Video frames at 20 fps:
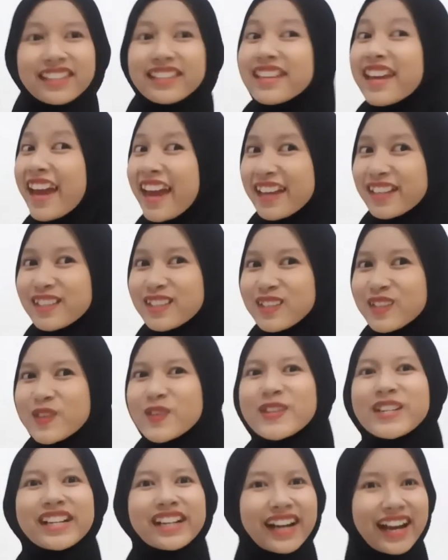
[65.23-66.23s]
Yes,
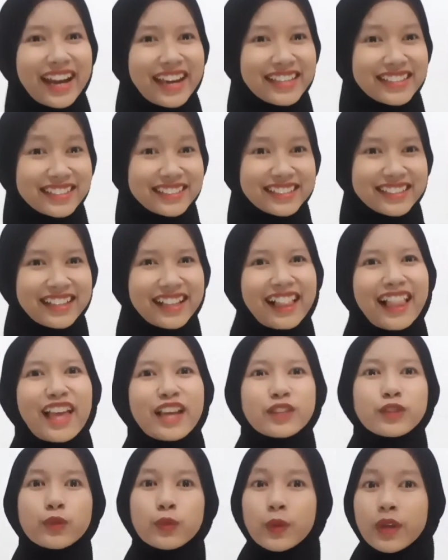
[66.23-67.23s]
you are right.
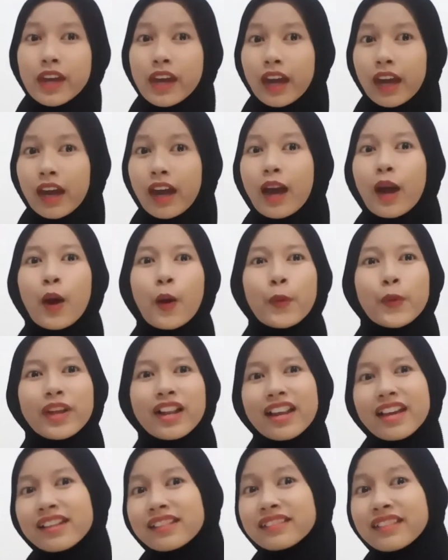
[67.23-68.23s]
Last week,
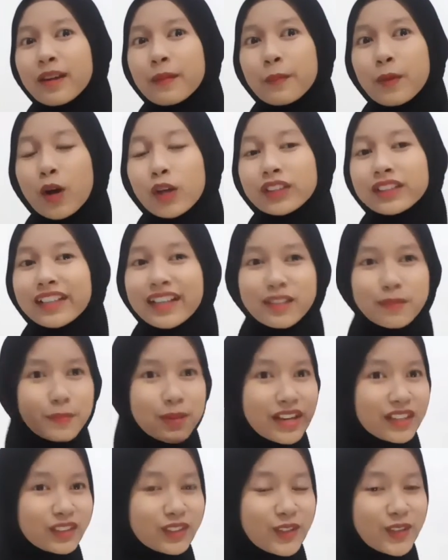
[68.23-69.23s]
we learned about
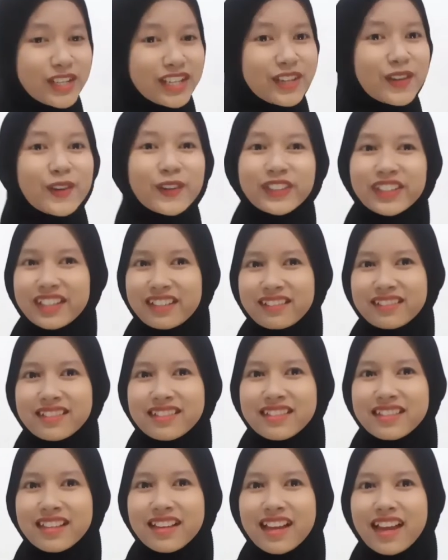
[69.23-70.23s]
respiratory
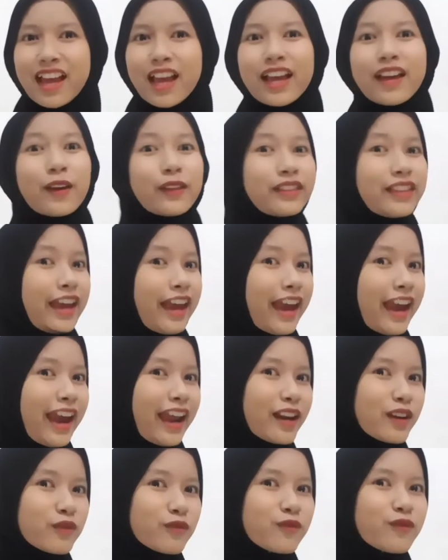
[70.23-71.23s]
organs.
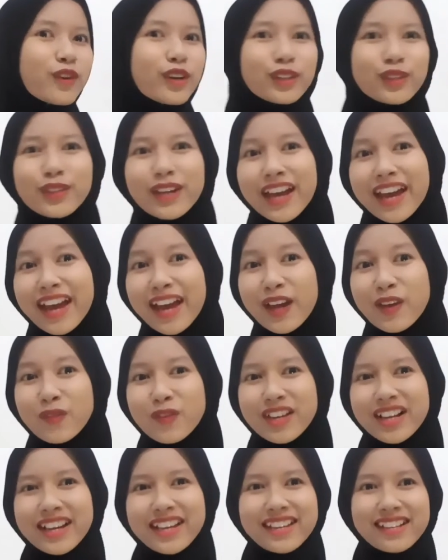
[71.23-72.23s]
Then, for today,
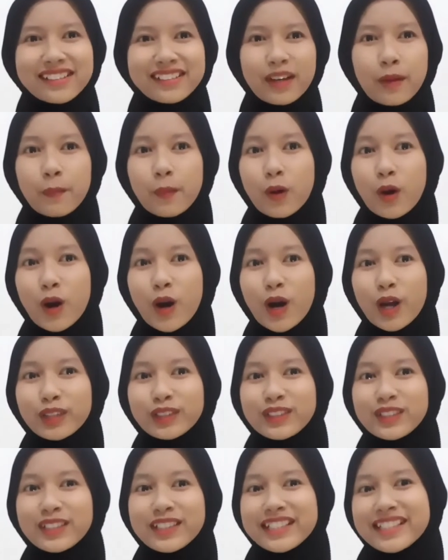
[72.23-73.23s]
we learn
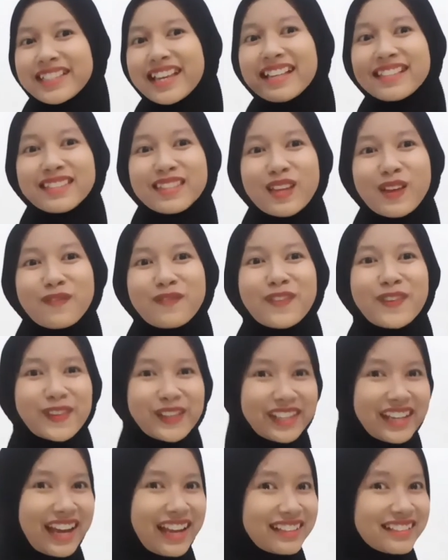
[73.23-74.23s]
about digestive
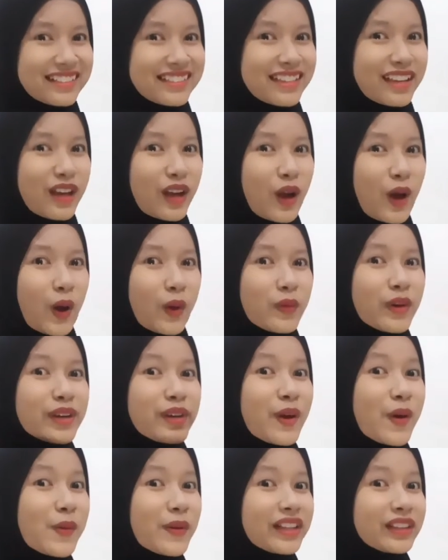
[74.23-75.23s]
organs.
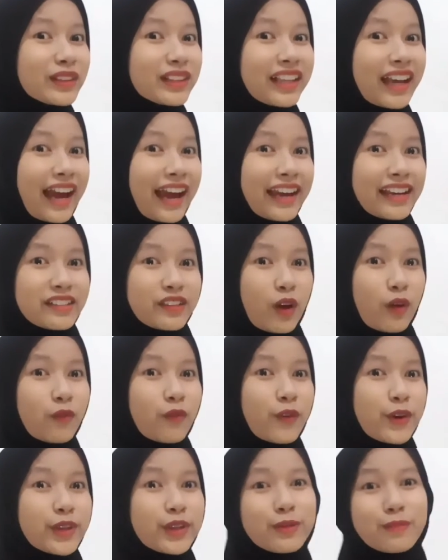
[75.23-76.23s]
Want to know what kind
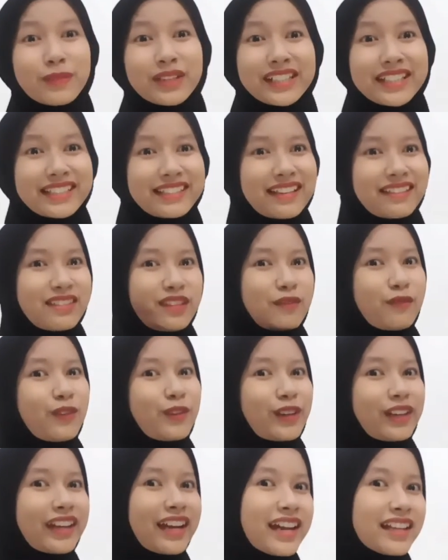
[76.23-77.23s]
of human digestive
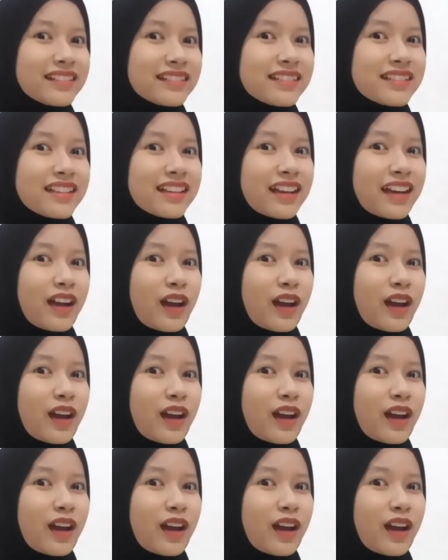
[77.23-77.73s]
organs?